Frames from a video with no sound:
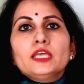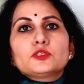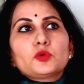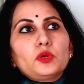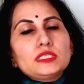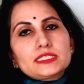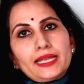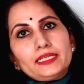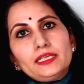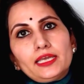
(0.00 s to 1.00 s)
So
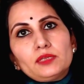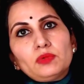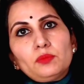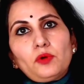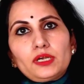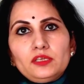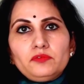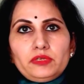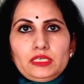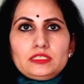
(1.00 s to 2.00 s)
inside the animal
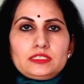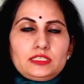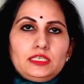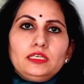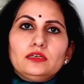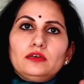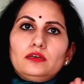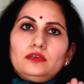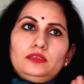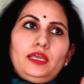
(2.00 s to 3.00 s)
body we can see
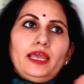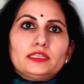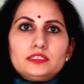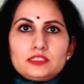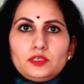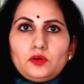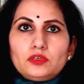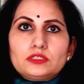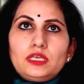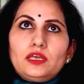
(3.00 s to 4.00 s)

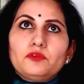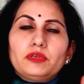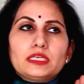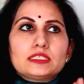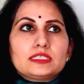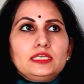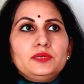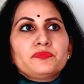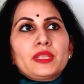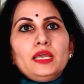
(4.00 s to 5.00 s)
Anthoceros, we can
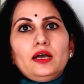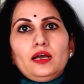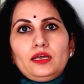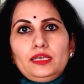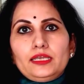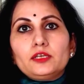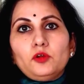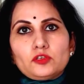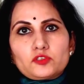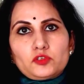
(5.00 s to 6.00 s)
see like
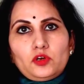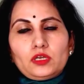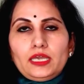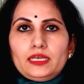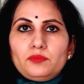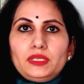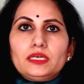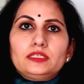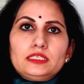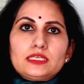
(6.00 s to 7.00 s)
Nostoc and
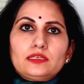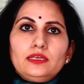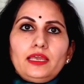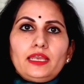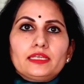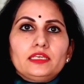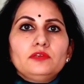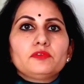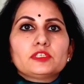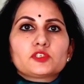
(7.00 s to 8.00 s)
Anabina. These are the
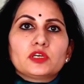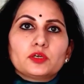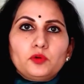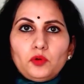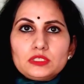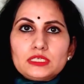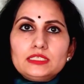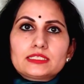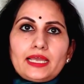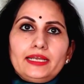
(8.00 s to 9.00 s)
algae which goes
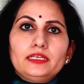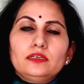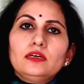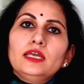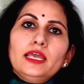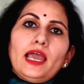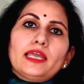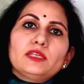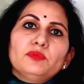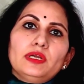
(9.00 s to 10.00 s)
inside the
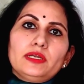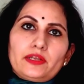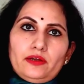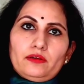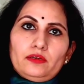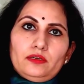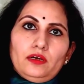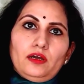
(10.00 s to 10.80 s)
animal trunk.